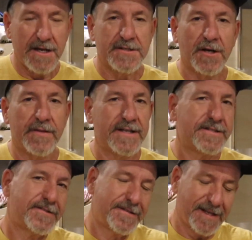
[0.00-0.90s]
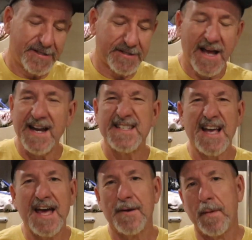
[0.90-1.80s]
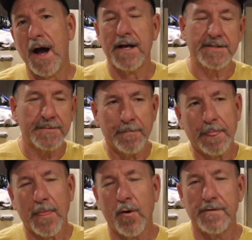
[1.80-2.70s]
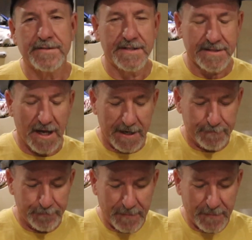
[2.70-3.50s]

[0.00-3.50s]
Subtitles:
So they just kind of sat in a box off to the side.